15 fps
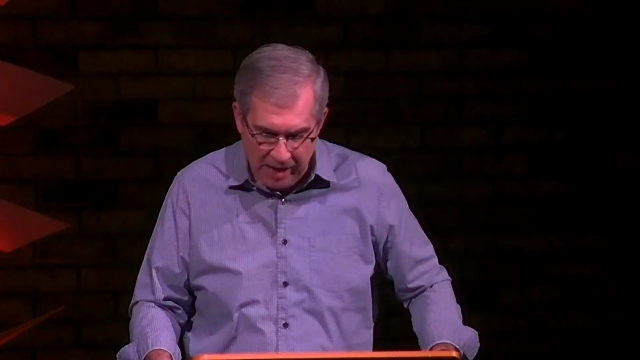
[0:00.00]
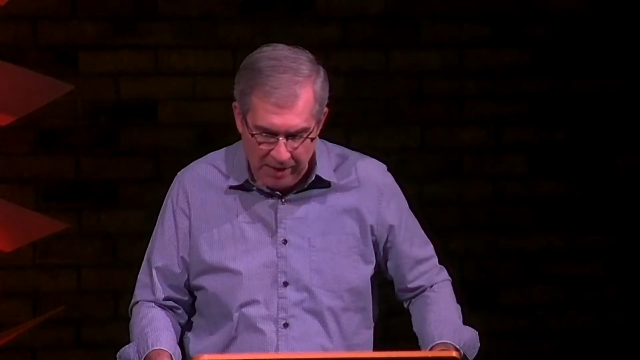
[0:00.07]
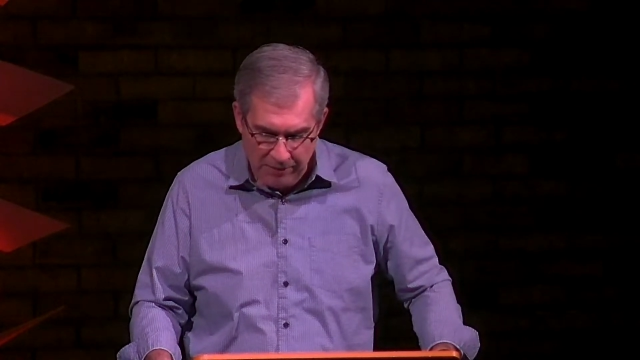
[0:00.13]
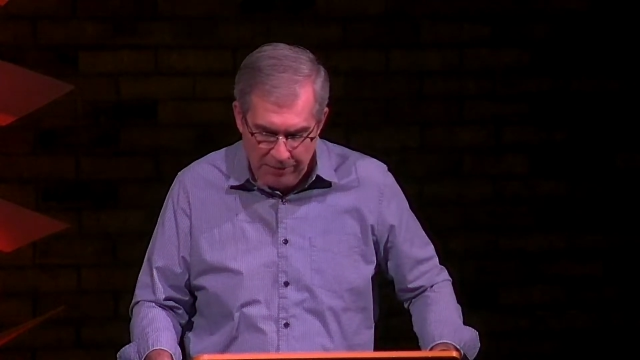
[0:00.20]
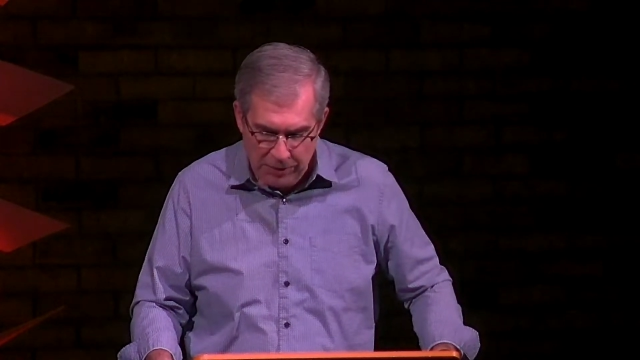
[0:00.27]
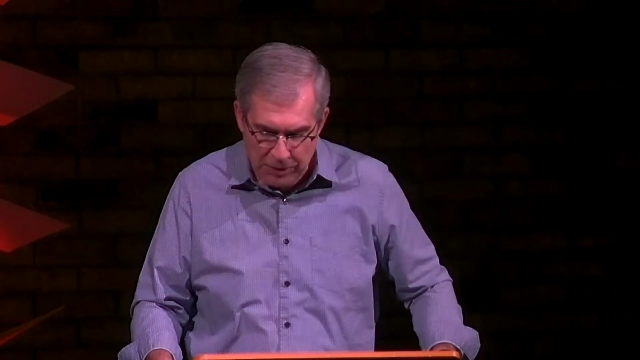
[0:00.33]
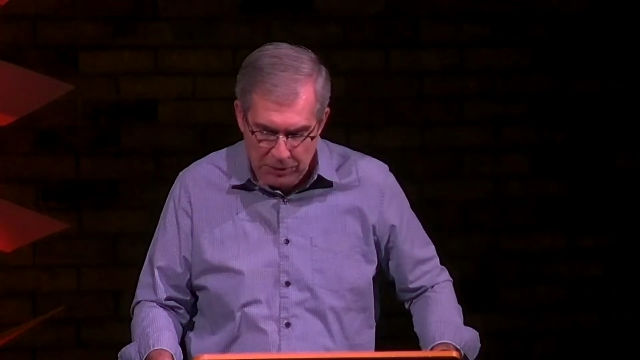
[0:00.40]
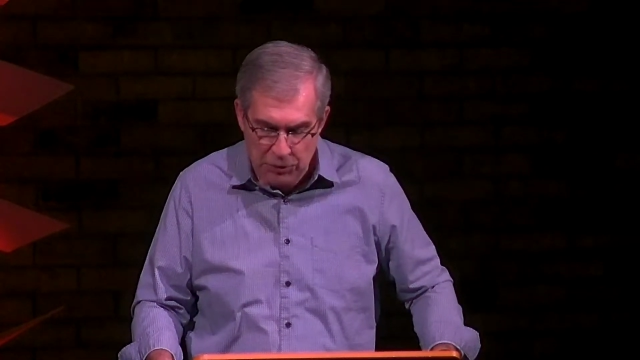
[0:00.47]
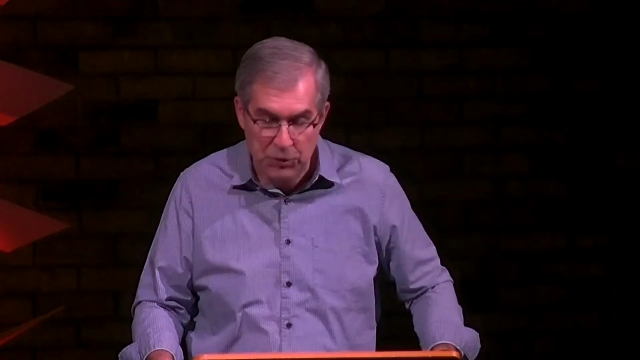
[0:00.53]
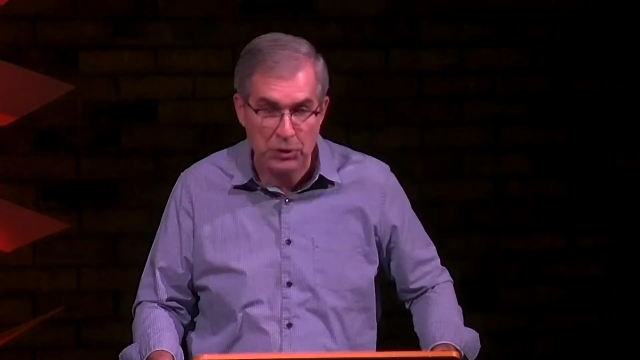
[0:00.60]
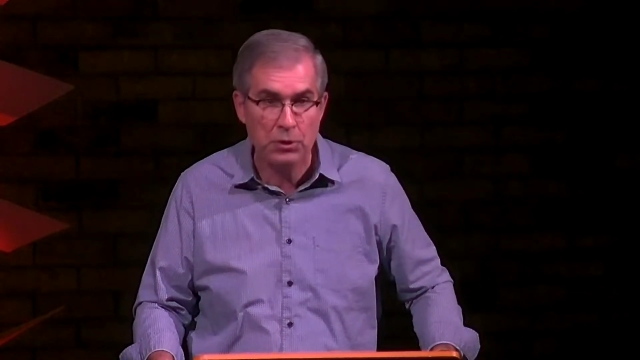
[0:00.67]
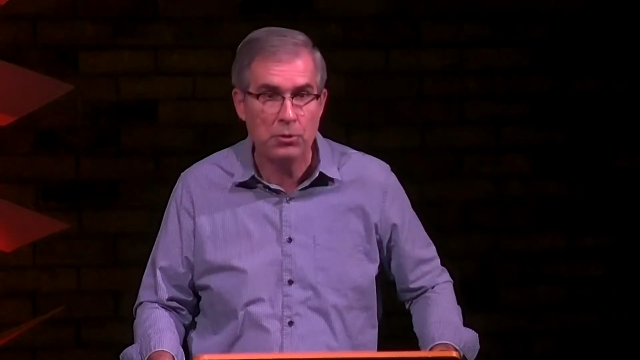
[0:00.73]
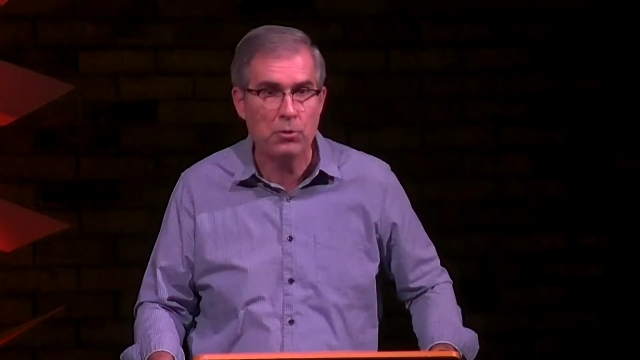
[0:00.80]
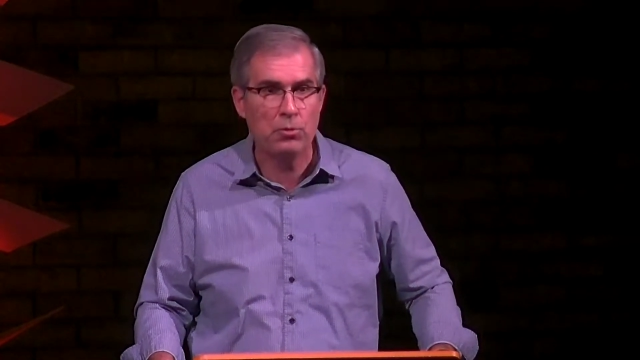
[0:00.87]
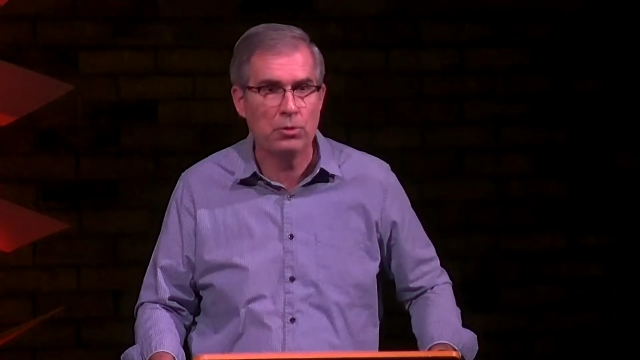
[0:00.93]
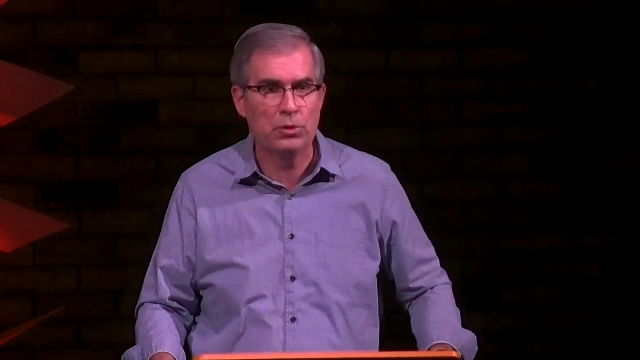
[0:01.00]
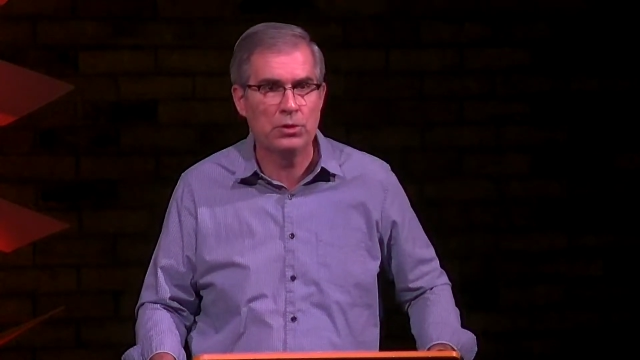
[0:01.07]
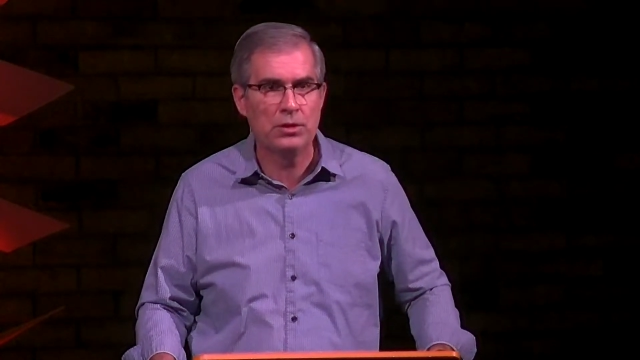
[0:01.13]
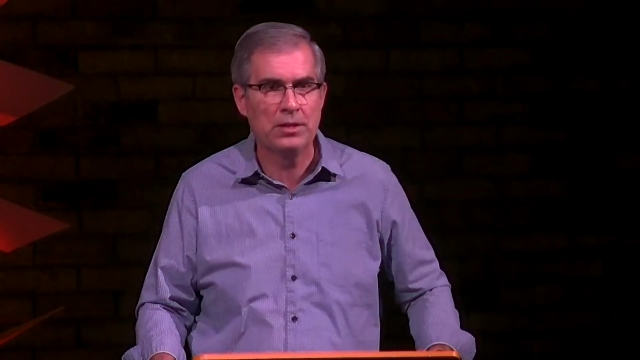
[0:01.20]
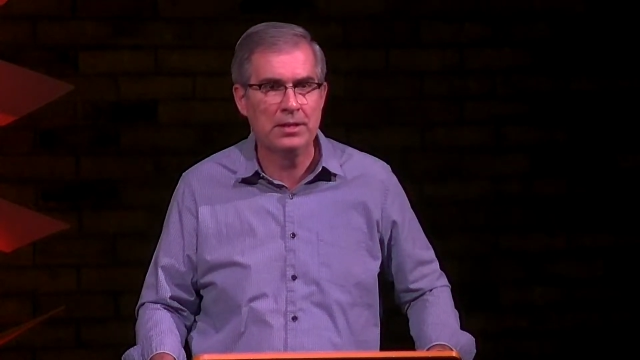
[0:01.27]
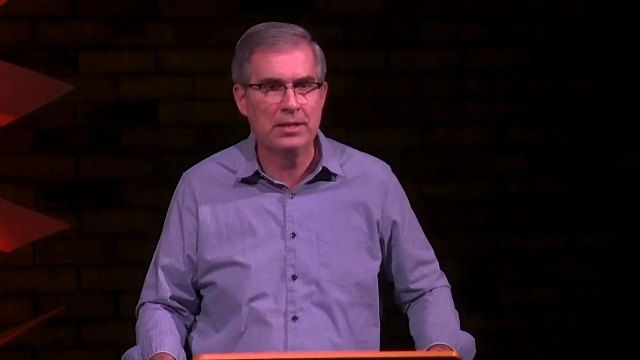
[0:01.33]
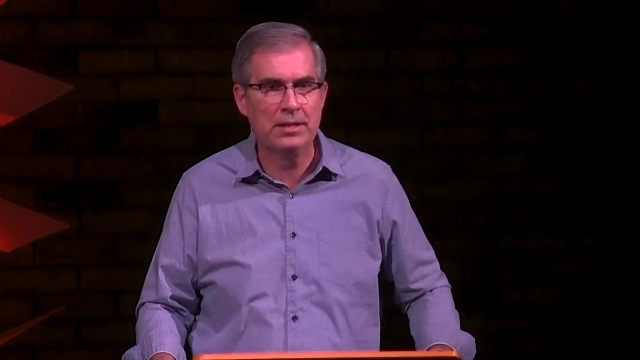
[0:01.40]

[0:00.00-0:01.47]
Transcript: of the Jews.